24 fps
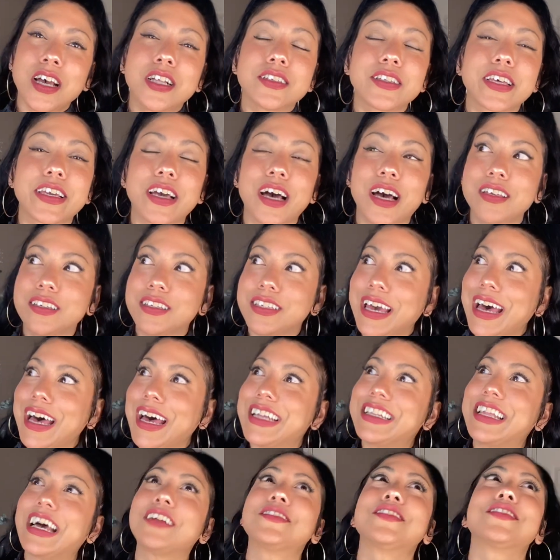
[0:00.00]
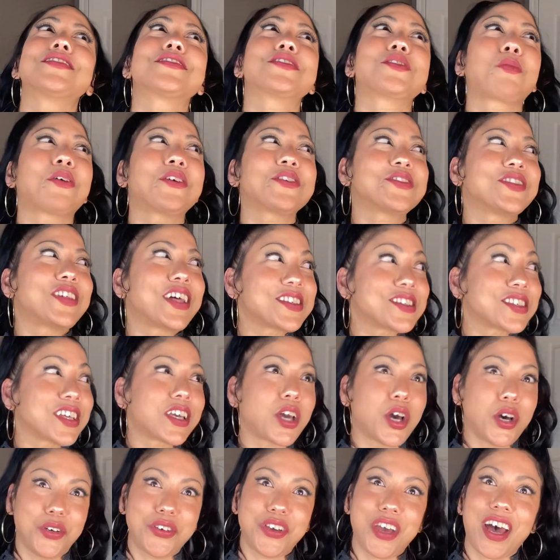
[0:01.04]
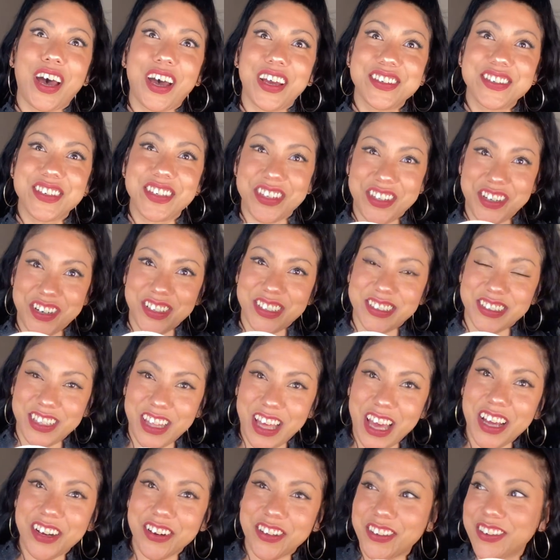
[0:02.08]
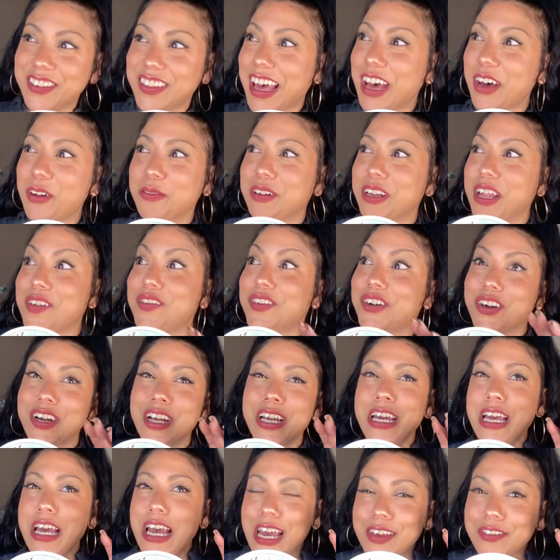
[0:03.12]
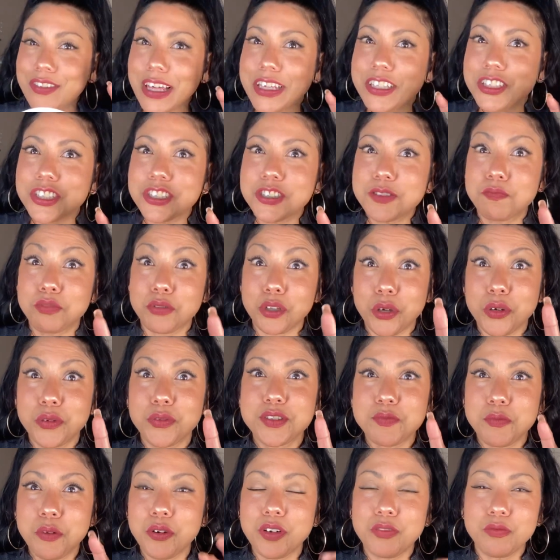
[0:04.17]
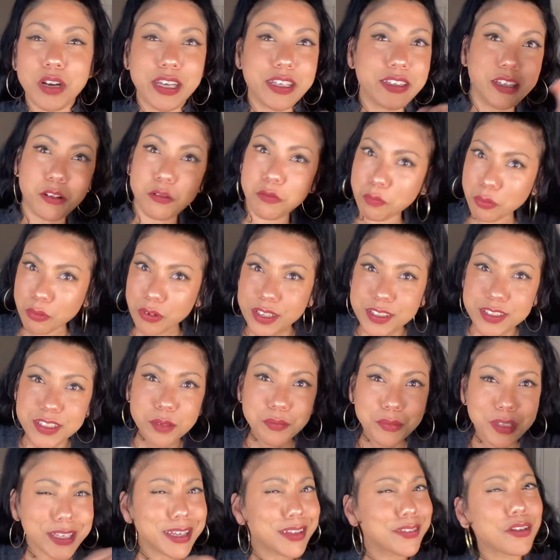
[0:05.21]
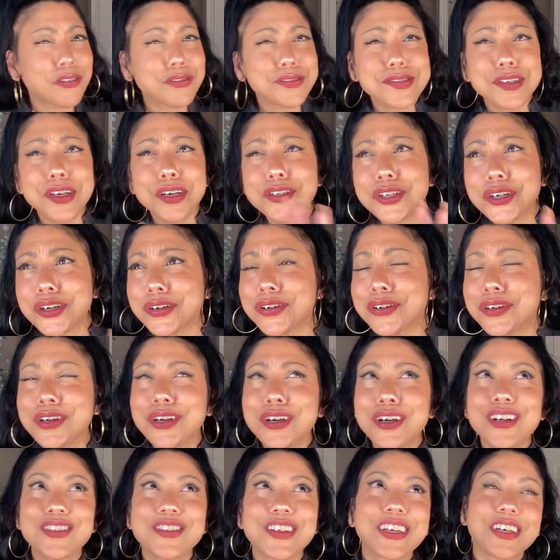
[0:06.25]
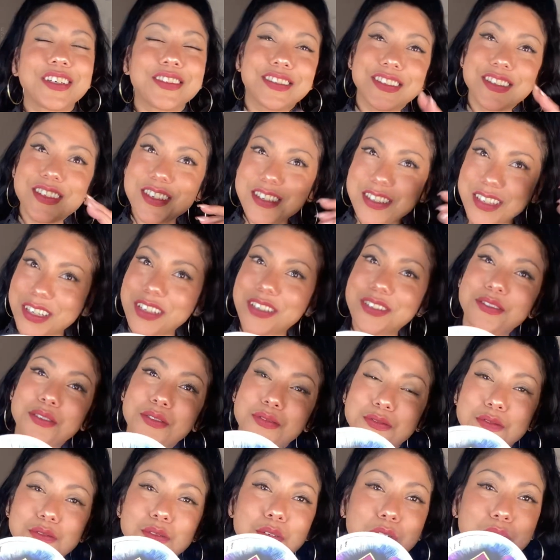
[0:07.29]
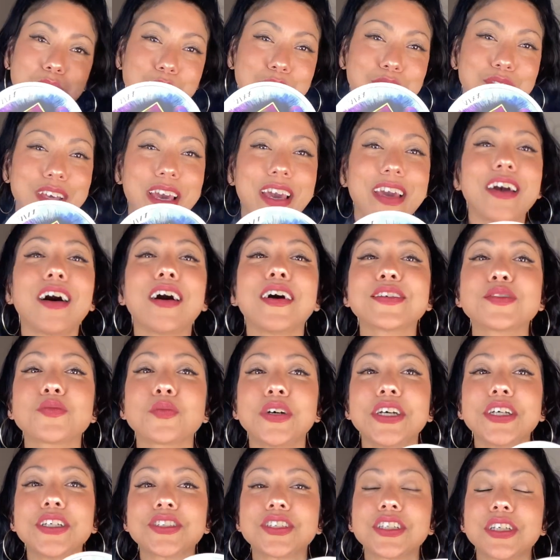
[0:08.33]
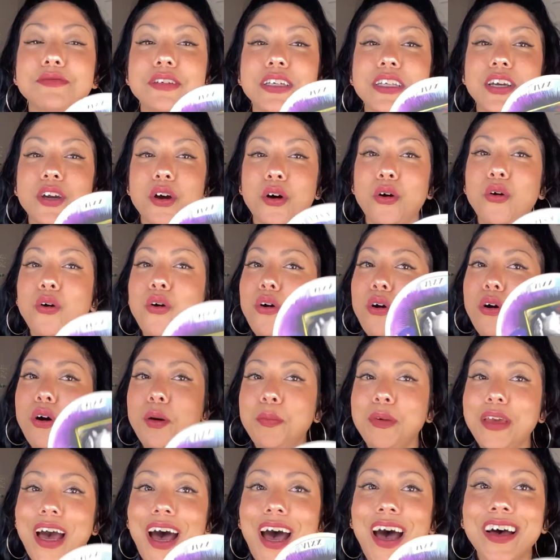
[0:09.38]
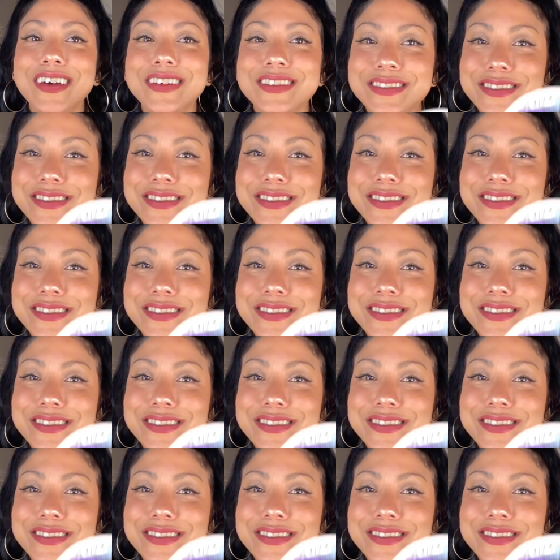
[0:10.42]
Like, yeah, now this is the person that's like, oh yeah, I see they're into that or they're that, whatever. And they just blow smoke, right? They'll bring something in. They'll send this is ooh, chaos witch. I'm getting, oh yeah.